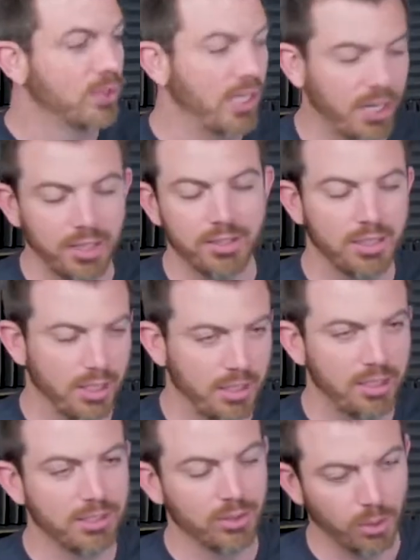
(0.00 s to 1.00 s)
One of those,
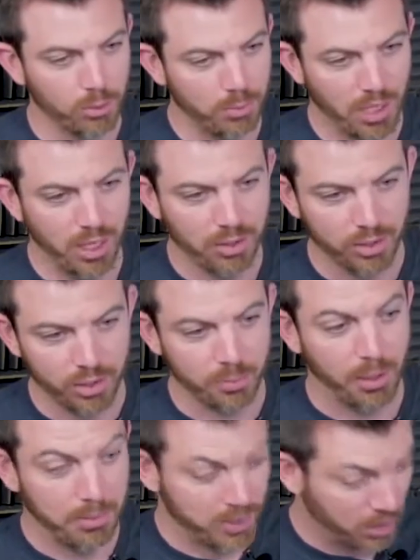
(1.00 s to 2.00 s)
he's a little behind on his
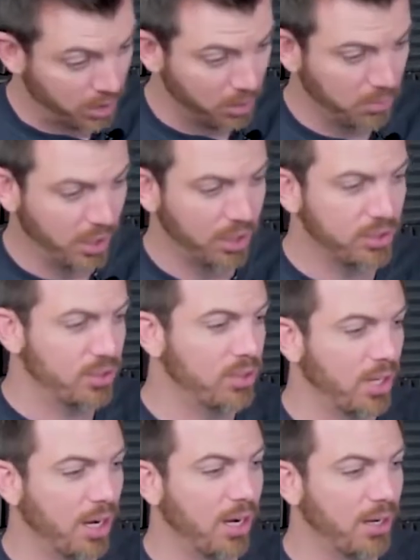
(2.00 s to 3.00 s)
payments, I think. But it's
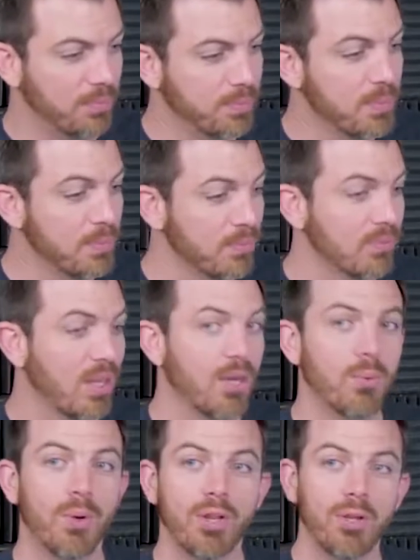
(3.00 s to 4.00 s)

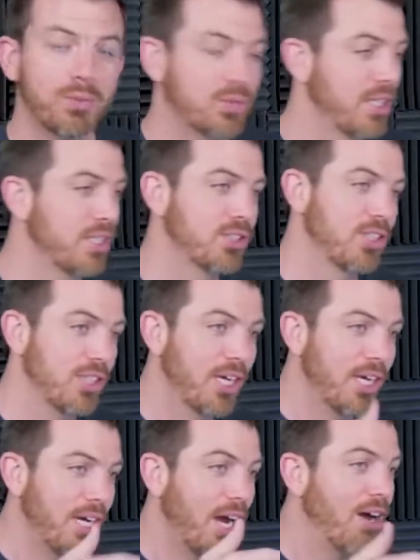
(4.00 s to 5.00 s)
one of those things that
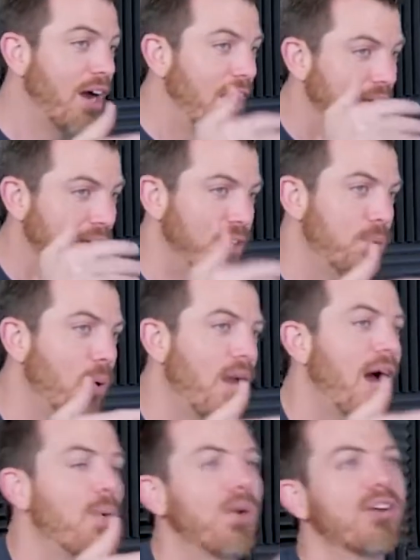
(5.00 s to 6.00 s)
I
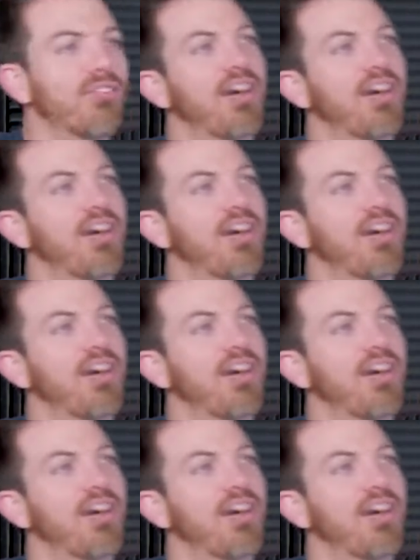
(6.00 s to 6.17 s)
want to